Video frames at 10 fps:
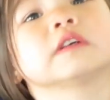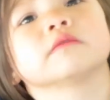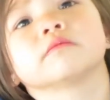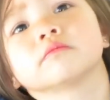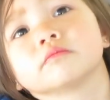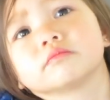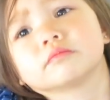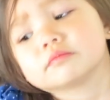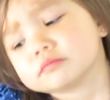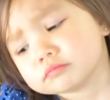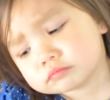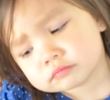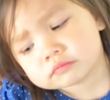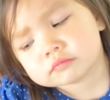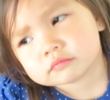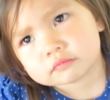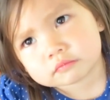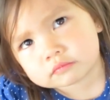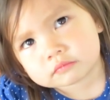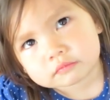Hey, I said clean it.
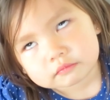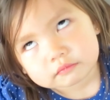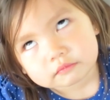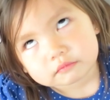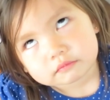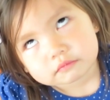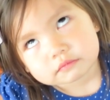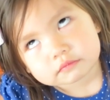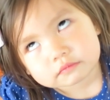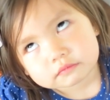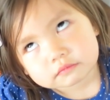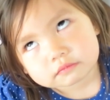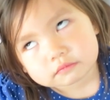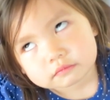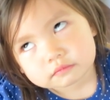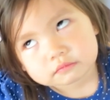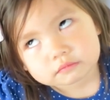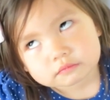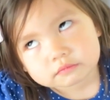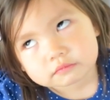You, hey, no you
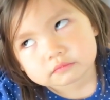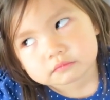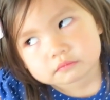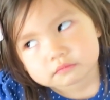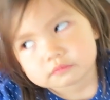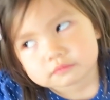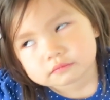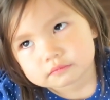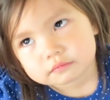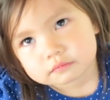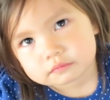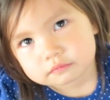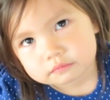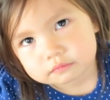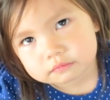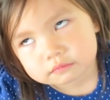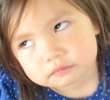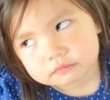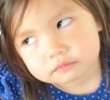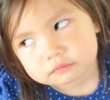didn't. Stop. No, you
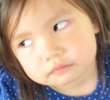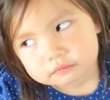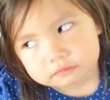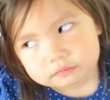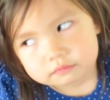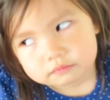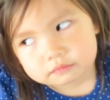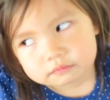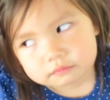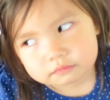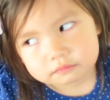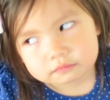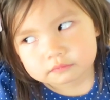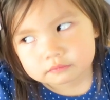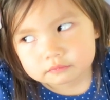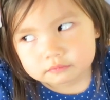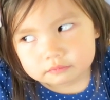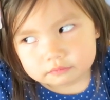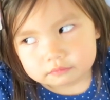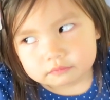do not roll your eyes at me.
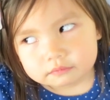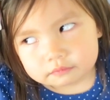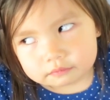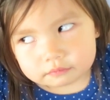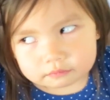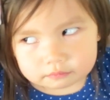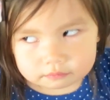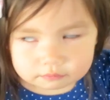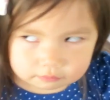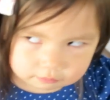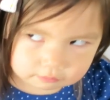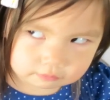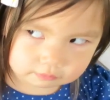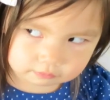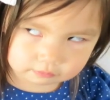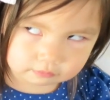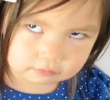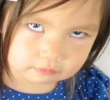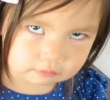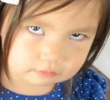Julianna,
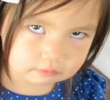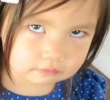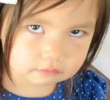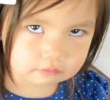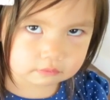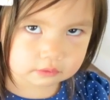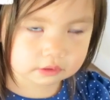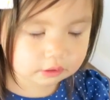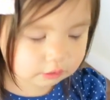do you want timeout?